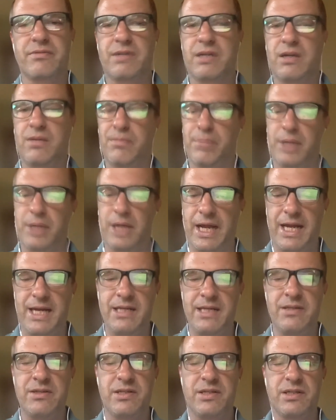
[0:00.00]

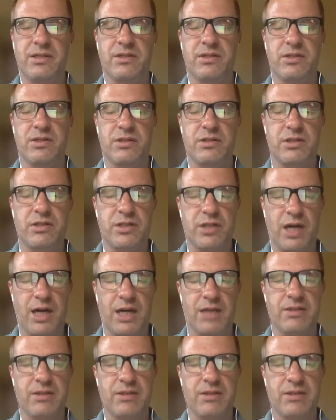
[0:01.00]
complained and talked